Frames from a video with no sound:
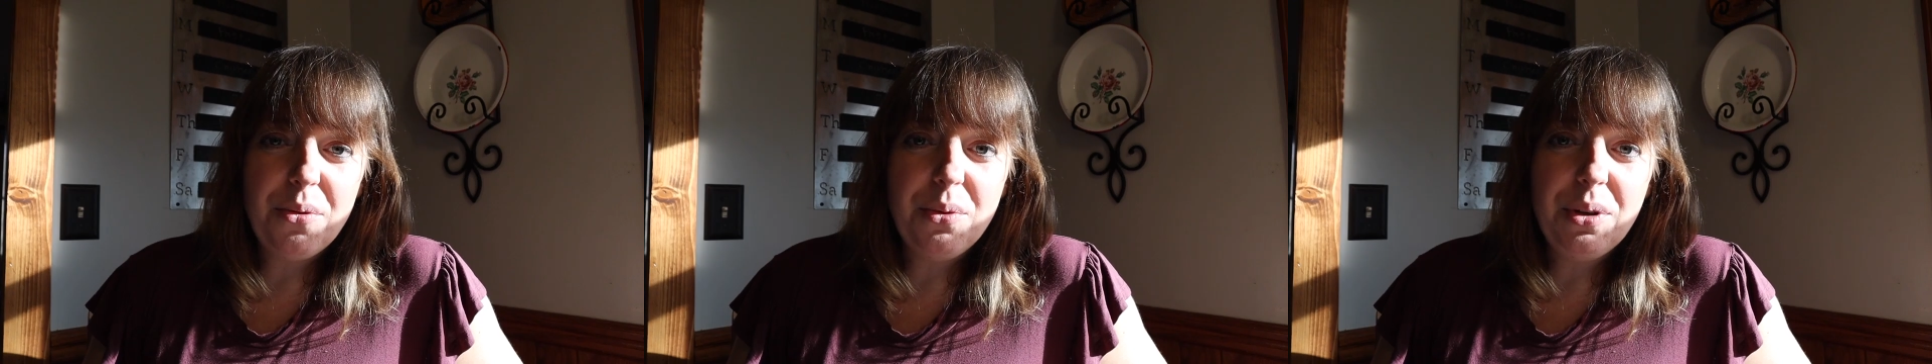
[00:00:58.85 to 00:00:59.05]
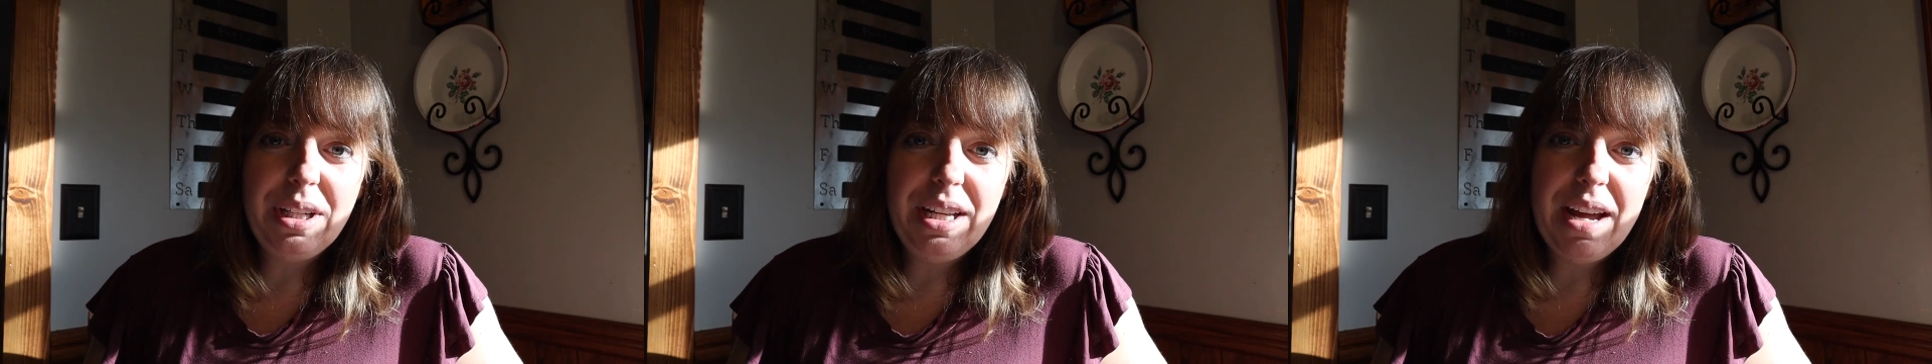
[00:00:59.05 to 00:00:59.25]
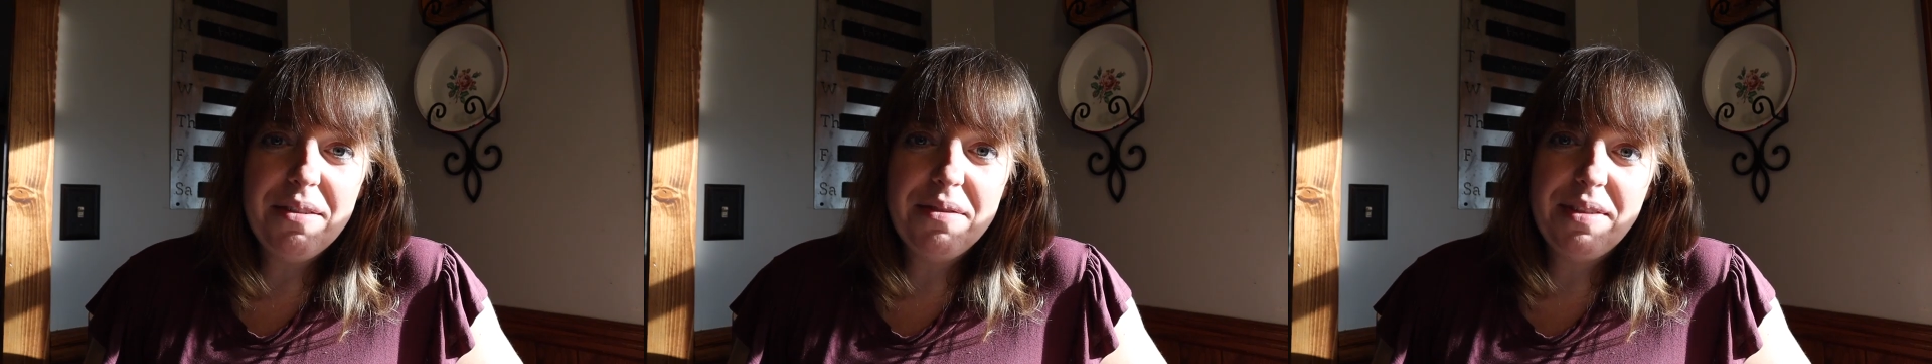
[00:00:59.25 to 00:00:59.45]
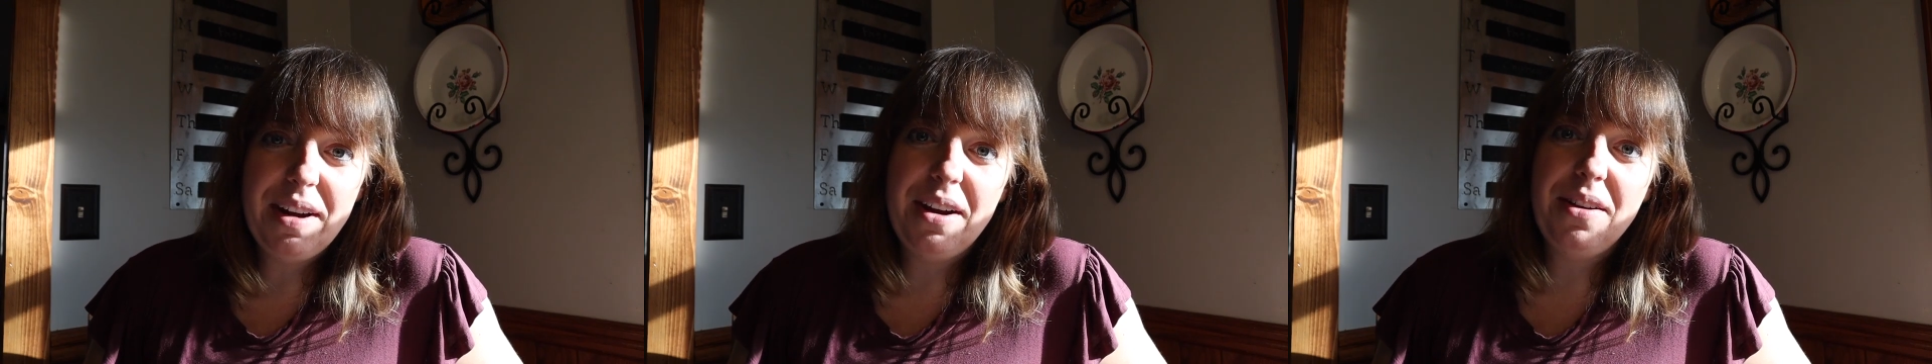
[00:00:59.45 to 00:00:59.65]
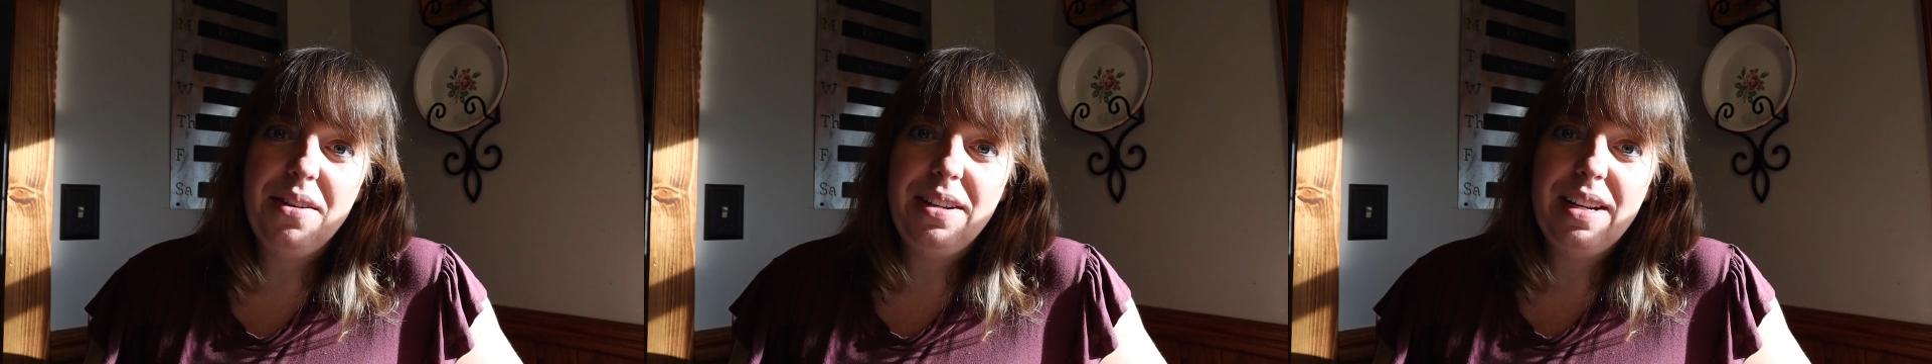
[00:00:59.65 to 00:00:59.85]
I really have
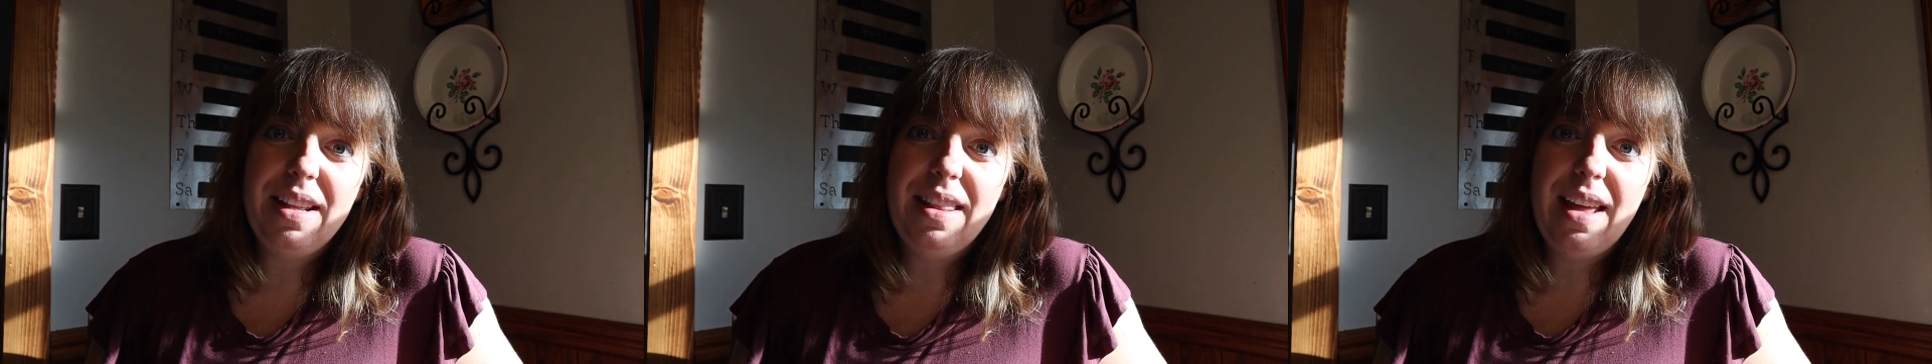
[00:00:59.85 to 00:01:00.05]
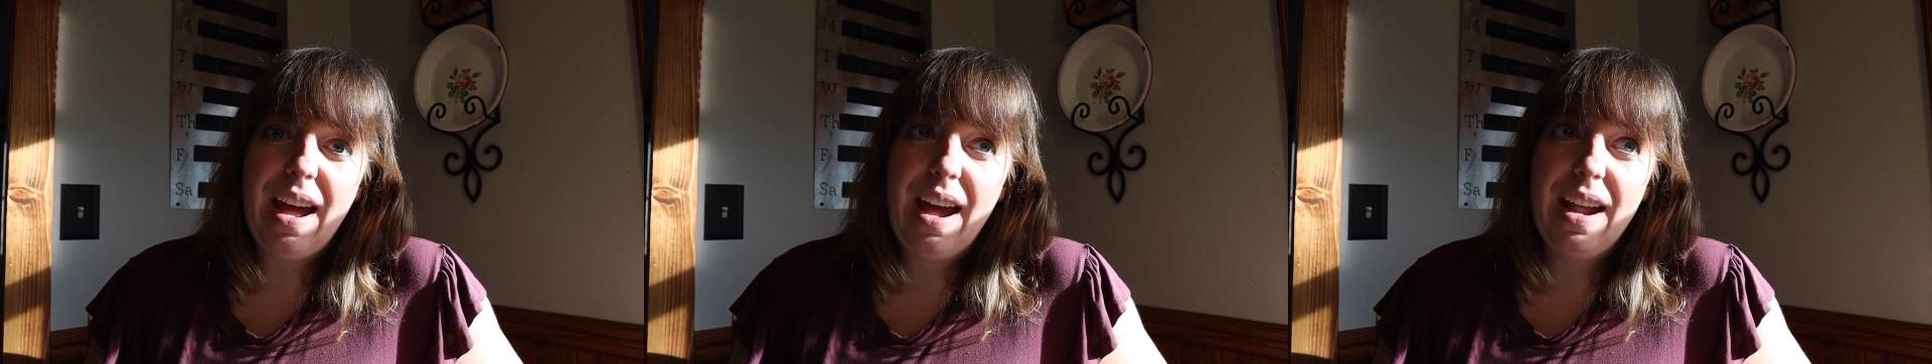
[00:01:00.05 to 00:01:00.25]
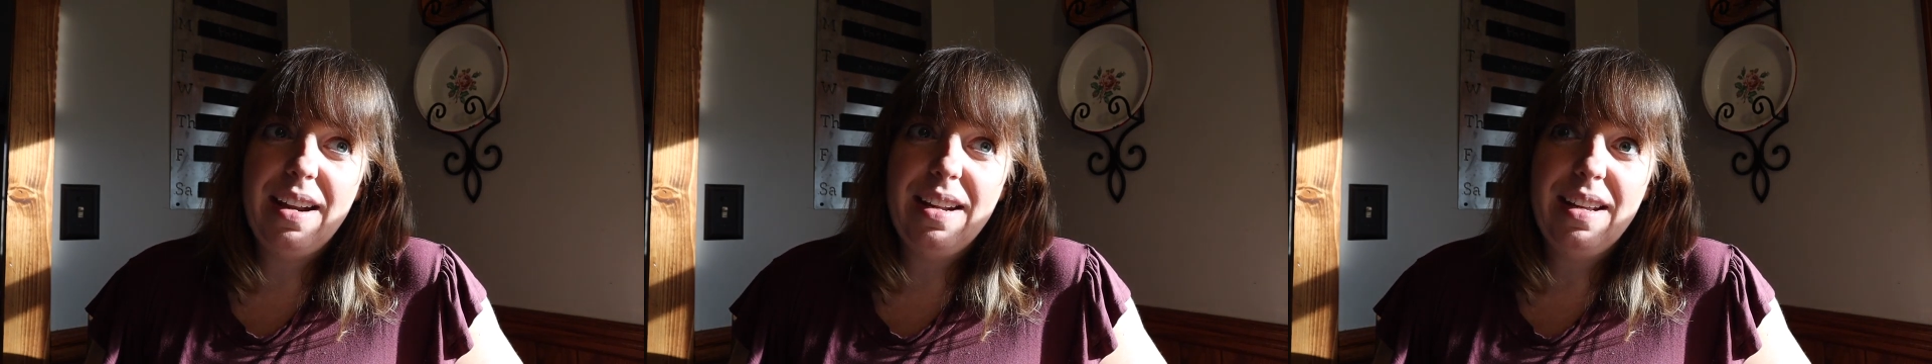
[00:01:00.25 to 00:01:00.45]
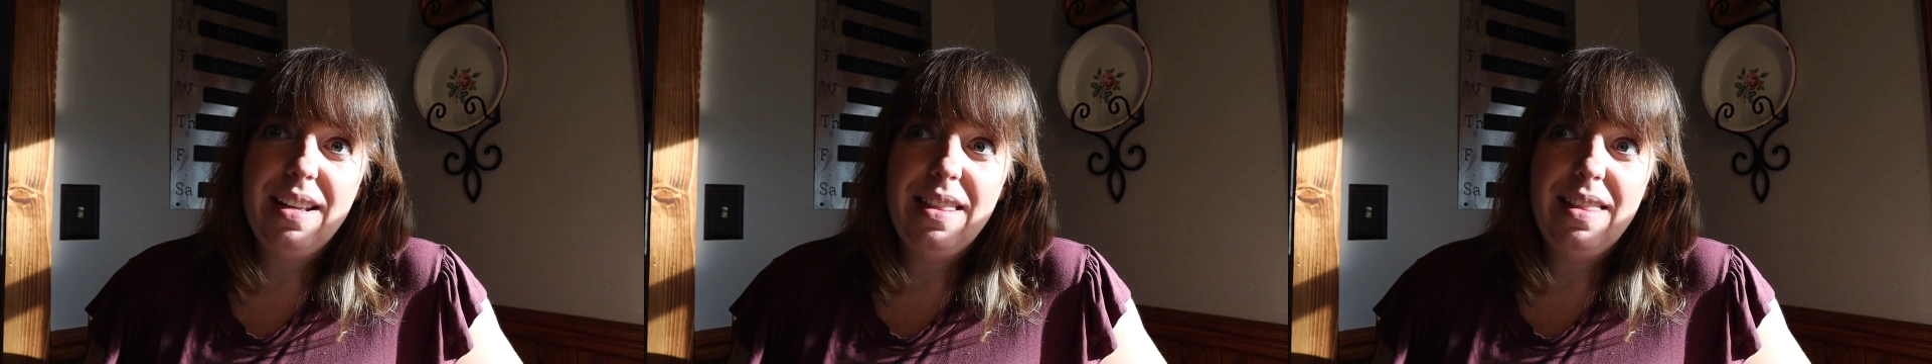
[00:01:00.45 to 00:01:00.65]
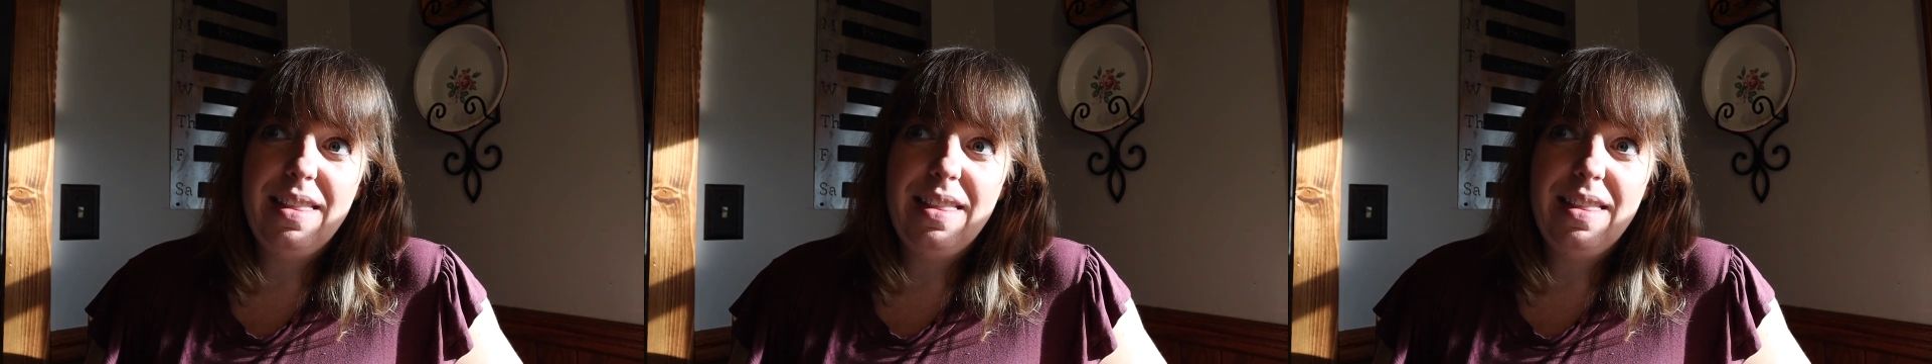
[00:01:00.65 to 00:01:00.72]
found that